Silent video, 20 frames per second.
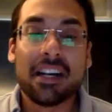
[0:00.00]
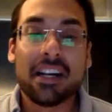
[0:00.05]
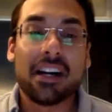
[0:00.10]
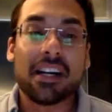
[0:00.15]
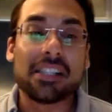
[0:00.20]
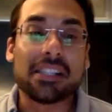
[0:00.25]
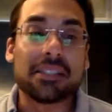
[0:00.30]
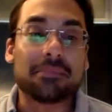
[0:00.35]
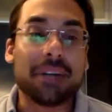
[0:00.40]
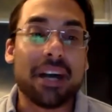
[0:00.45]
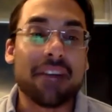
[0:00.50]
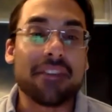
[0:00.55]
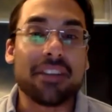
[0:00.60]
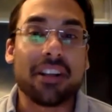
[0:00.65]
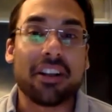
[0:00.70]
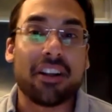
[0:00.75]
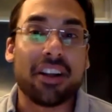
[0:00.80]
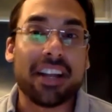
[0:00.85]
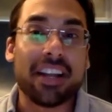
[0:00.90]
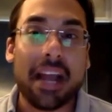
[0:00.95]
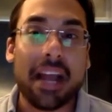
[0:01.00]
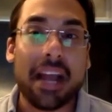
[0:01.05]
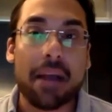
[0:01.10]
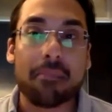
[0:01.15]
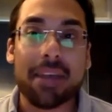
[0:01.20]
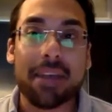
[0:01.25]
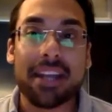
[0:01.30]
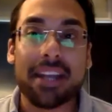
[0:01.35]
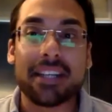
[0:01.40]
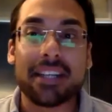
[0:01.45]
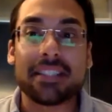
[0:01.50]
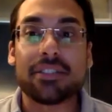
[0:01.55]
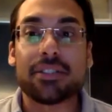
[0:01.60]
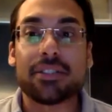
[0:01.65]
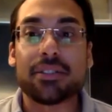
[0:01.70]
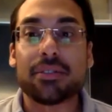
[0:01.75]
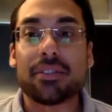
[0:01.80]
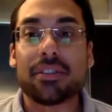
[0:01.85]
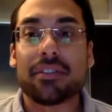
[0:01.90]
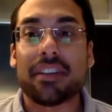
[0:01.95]
I've done a lot of campaigning
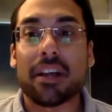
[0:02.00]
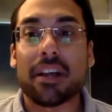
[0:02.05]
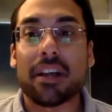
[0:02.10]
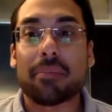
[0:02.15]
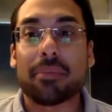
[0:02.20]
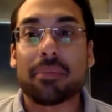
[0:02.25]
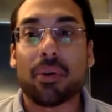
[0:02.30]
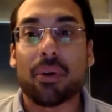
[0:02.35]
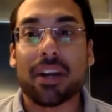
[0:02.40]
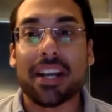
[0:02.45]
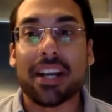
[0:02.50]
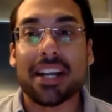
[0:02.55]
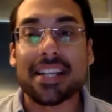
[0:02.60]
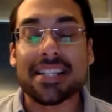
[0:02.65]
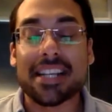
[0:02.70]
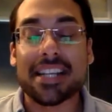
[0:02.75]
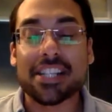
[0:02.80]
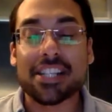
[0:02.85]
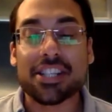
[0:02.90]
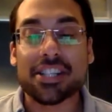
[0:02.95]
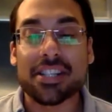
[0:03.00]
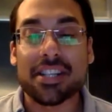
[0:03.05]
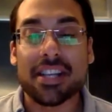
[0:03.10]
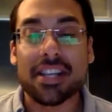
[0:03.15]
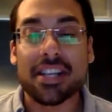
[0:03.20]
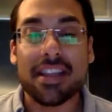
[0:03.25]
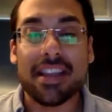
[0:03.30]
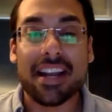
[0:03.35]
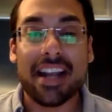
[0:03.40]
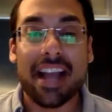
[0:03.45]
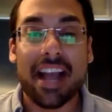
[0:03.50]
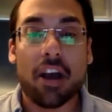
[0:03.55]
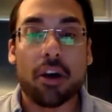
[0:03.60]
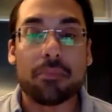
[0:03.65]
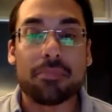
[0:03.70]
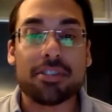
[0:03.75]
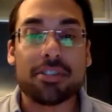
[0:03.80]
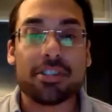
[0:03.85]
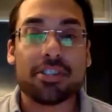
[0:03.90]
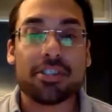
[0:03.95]
to develop an organization that
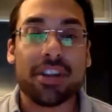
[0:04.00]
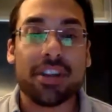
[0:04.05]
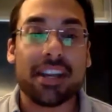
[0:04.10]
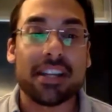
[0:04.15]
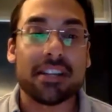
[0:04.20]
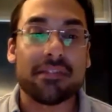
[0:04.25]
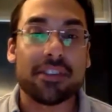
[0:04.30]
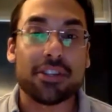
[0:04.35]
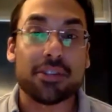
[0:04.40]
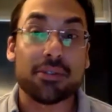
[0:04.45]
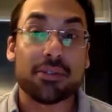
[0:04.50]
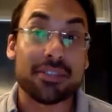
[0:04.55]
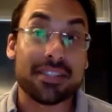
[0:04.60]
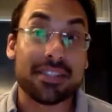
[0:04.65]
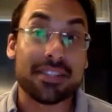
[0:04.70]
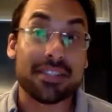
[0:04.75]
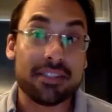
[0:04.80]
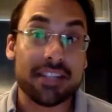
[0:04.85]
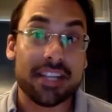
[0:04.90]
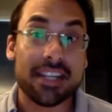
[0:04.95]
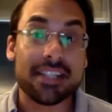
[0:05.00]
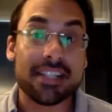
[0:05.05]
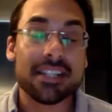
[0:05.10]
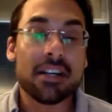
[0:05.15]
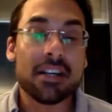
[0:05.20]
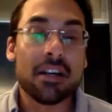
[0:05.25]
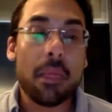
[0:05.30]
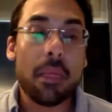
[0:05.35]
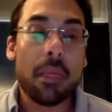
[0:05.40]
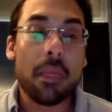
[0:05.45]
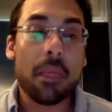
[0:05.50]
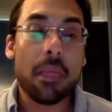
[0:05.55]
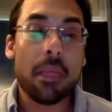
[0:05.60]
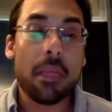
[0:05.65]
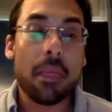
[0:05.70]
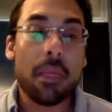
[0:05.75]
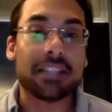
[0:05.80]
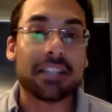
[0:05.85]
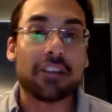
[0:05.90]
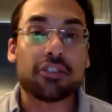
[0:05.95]
helps train individuals nowadays
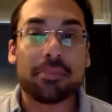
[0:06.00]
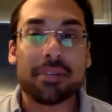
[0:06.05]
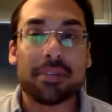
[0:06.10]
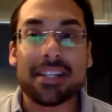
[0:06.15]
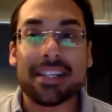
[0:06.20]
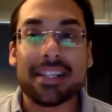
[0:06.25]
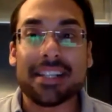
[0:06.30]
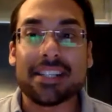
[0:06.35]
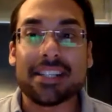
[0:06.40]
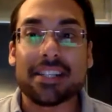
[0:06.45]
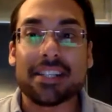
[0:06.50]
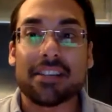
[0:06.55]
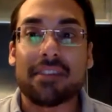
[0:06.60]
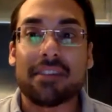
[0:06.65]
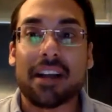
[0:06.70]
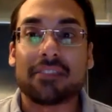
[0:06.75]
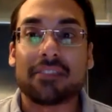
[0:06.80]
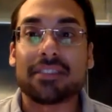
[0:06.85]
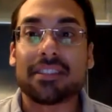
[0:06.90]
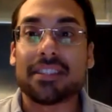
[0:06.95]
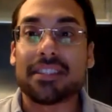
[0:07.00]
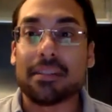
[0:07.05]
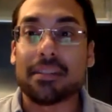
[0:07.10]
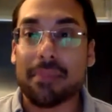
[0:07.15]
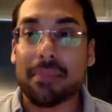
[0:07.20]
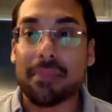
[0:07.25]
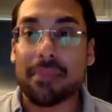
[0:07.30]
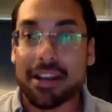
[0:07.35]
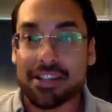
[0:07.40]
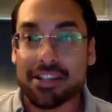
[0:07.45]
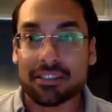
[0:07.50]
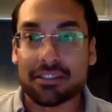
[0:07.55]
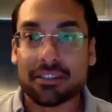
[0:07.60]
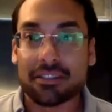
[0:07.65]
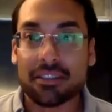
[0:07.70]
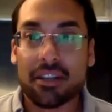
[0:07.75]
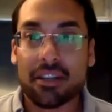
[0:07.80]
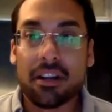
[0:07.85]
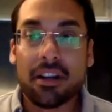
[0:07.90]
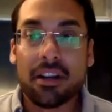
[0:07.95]
on LGBT needs around dementia.
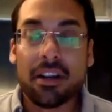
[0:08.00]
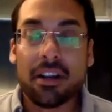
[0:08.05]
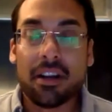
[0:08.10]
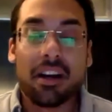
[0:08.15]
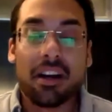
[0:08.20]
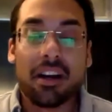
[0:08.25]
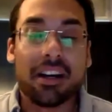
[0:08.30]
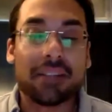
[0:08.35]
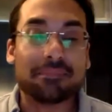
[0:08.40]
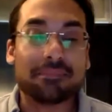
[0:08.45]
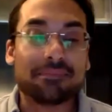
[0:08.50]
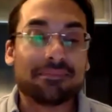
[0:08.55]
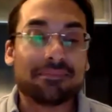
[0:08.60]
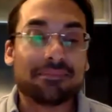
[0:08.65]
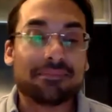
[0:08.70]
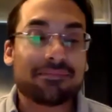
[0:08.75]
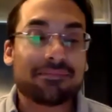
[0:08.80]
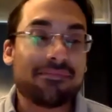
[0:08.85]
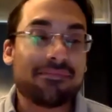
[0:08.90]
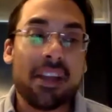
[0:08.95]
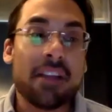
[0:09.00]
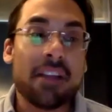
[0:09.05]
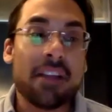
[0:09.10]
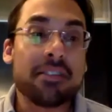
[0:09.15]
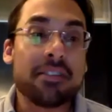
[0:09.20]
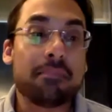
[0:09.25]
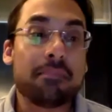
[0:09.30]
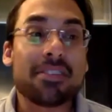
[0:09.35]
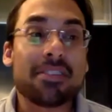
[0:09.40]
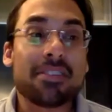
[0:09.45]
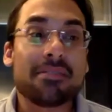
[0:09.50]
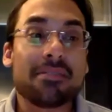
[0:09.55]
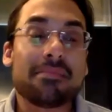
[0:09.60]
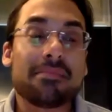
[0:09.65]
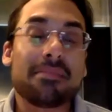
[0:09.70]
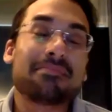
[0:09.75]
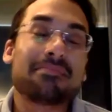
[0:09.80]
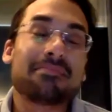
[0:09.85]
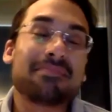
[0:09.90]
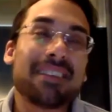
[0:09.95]
There's
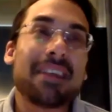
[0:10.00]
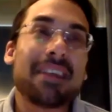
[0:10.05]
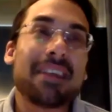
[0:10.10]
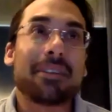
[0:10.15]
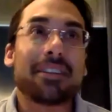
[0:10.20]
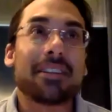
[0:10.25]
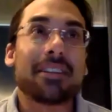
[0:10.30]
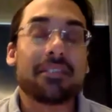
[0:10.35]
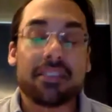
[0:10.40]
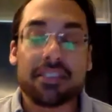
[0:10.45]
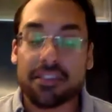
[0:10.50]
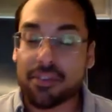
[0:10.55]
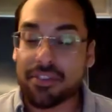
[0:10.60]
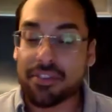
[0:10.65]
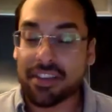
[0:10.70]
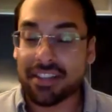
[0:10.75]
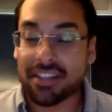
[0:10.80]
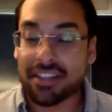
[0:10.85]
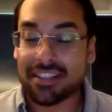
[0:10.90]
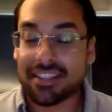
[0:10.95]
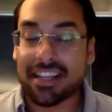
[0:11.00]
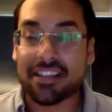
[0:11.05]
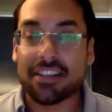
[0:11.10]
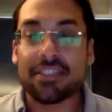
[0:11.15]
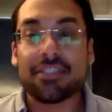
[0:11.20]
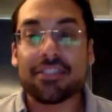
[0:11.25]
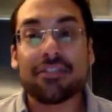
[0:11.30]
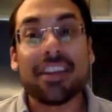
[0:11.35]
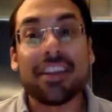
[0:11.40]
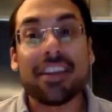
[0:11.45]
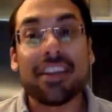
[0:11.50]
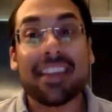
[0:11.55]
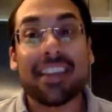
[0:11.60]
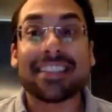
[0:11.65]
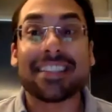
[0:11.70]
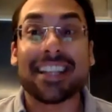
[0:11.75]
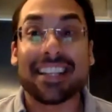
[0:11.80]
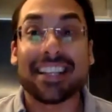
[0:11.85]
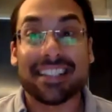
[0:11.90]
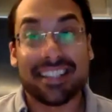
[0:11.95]
three things I'd
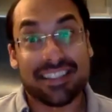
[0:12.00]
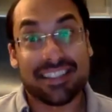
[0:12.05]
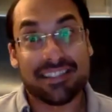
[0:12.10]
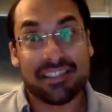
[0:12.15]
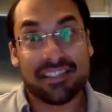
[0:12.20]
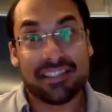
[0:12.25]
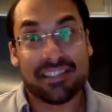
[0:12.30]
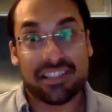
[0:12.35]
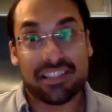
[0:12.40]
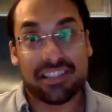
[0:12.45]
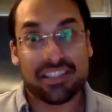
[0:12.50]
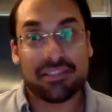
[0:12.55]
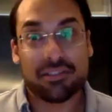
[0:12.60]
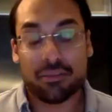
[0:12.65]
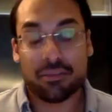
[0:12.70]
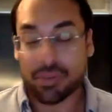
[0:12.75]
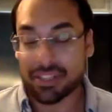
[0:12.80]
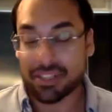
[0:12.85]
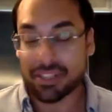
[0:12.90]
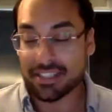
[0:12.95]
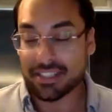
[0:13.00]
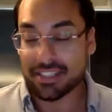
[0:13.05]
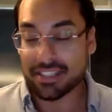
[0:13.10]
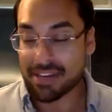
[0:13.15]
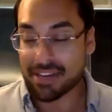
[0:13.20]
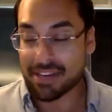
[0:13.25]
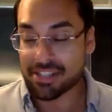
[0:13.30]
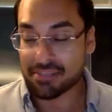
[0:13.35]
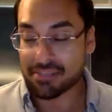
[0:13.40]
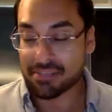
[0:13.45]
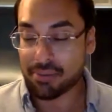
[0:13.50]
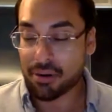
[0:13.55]
like to just quickly mention.